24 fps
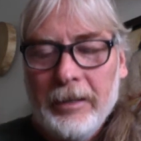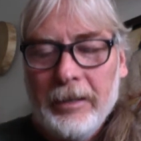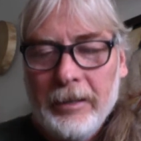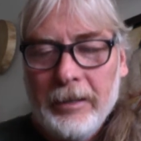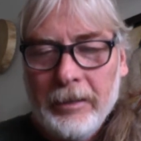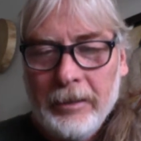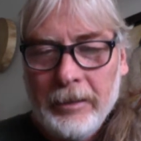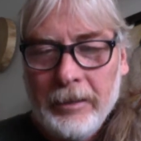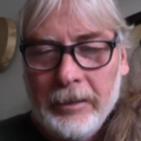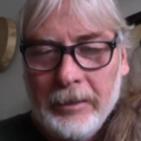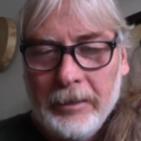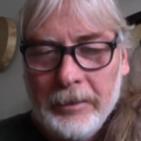
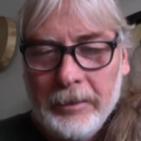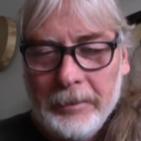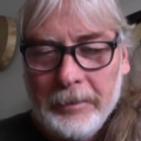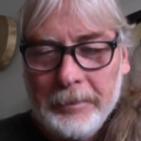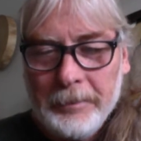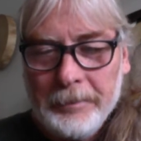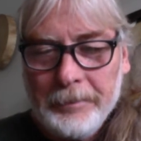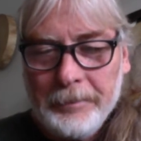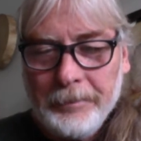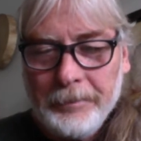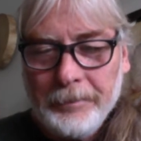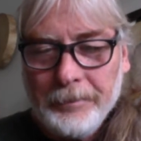
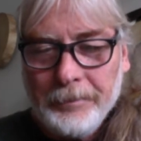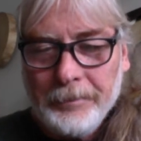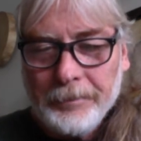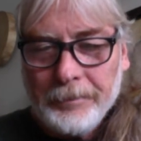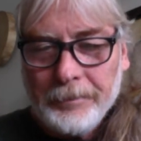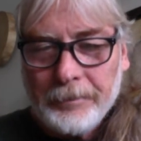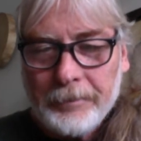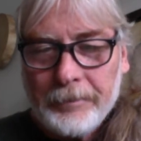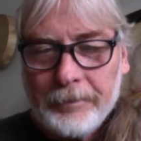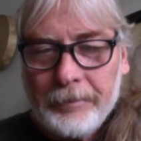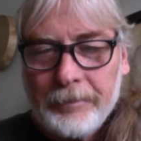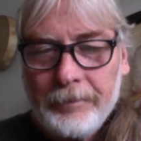um,
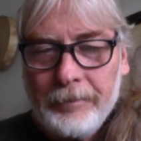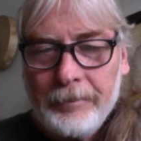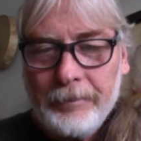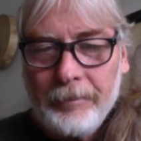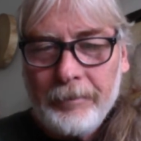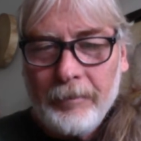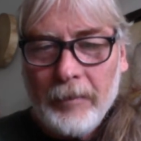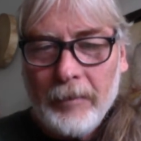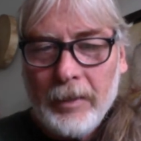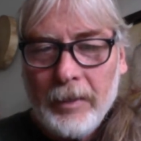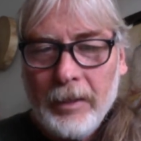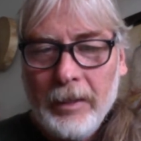
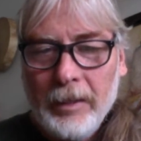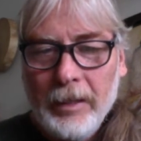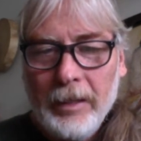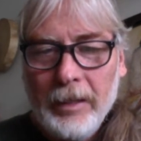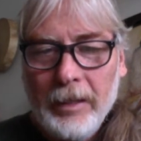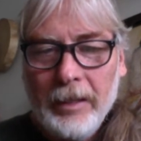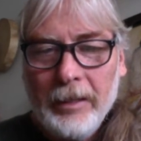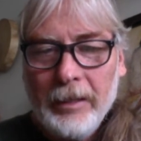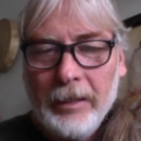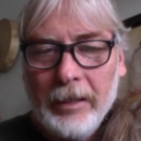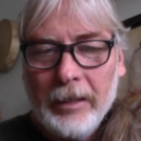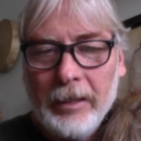
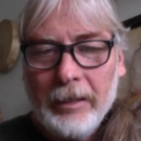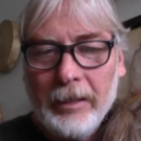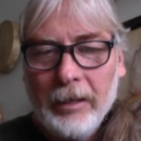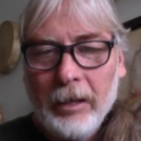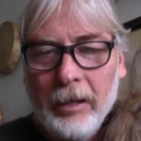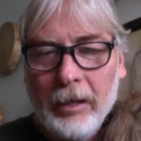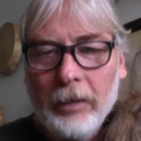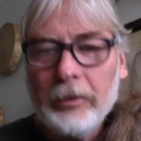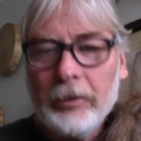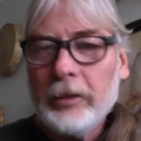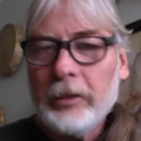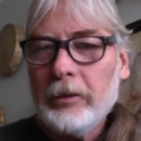and that
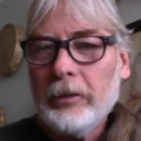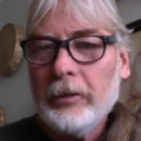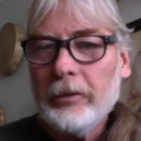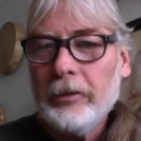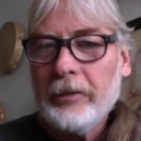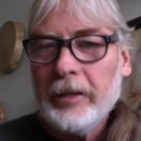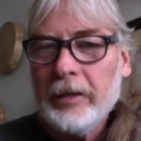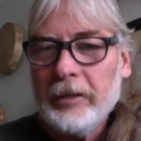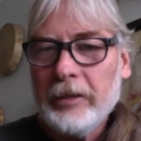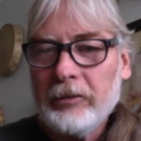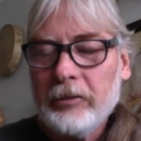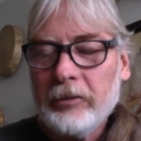all that earth
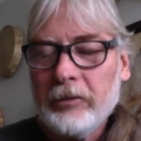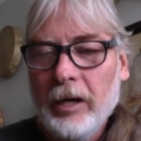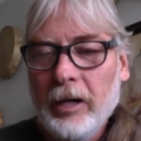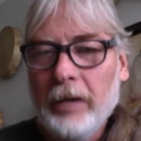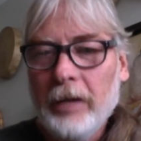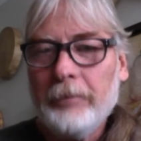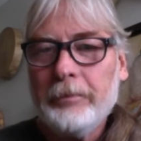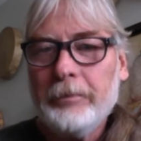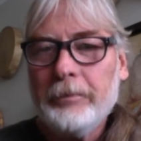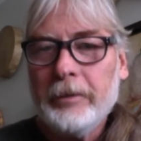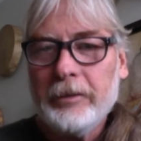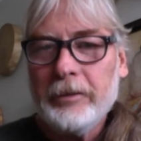has to
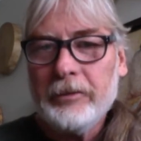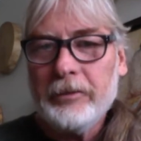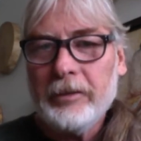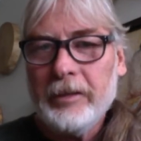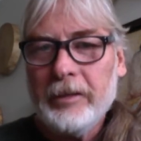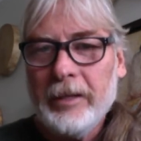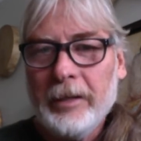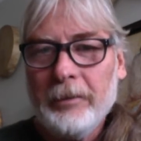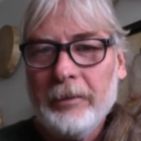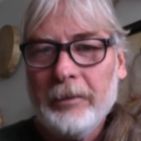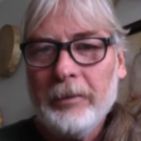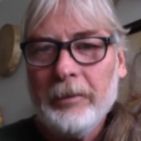offer us in
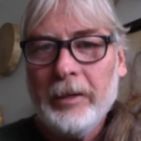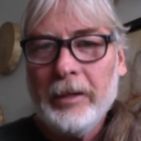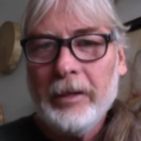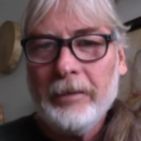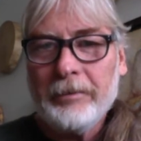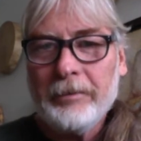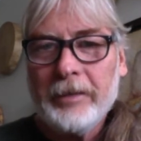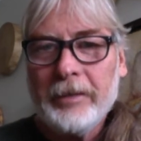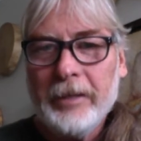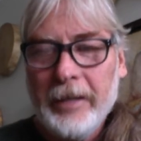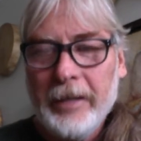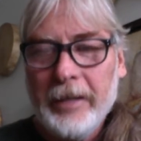that way
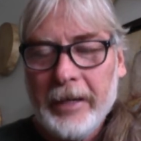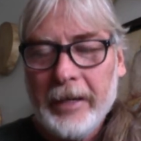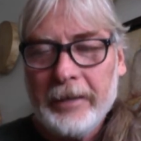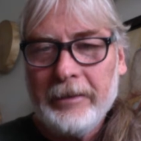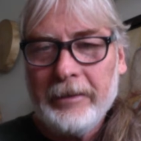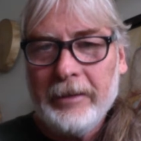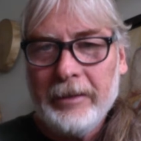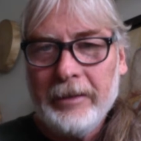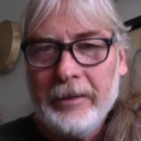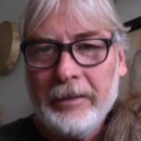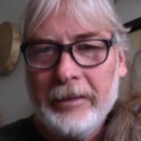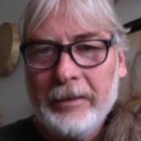of connecting.